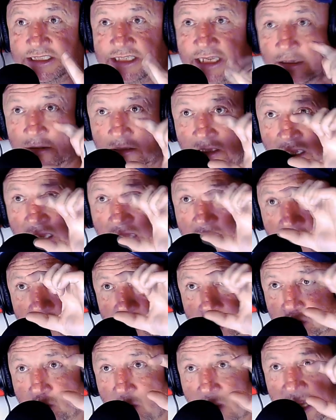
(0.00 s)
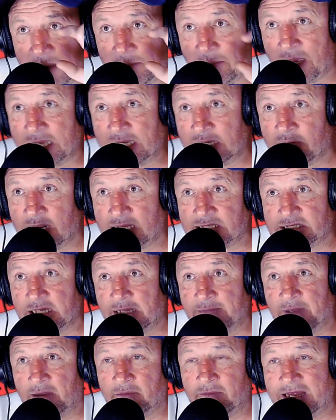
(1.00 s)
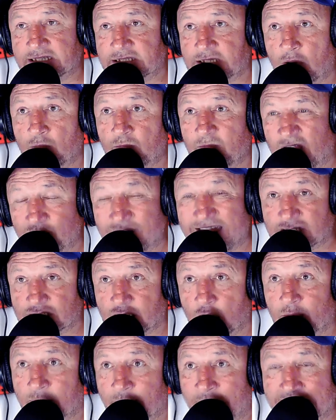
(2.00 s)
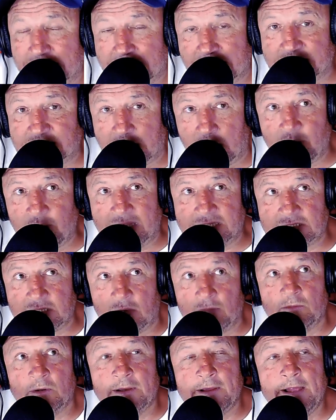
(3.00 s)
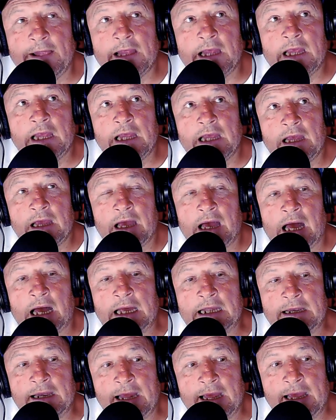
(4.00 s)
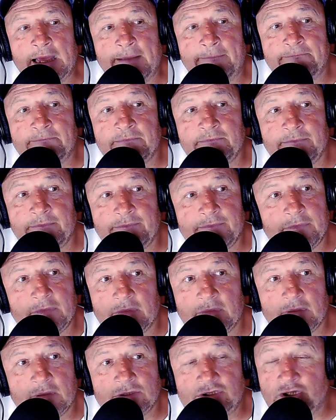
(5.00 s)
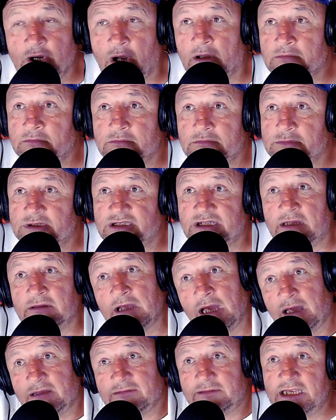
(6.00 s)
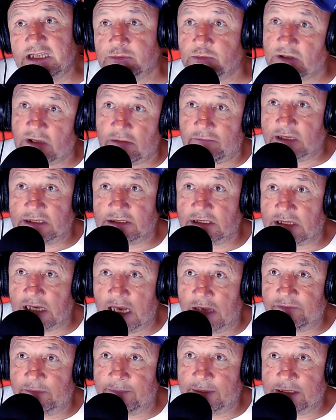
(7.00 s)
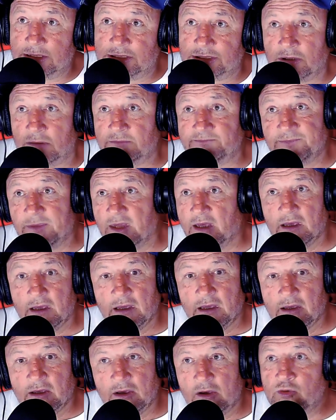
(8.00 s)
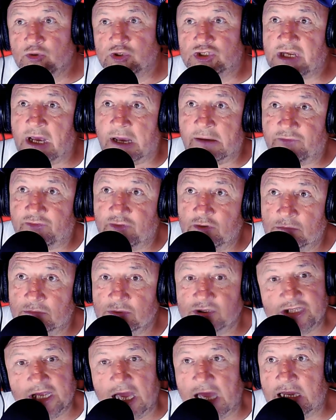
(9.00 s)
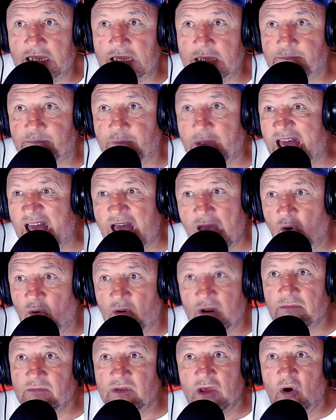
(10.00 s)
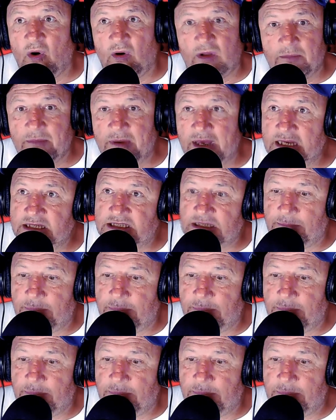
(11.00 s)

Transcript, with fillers: tilt, square mic wrestler, a reslo, a reslo mic, said a reslo, and. Um, John said that these were the original cover mic, so who sang through and Jerry, all all the Mersey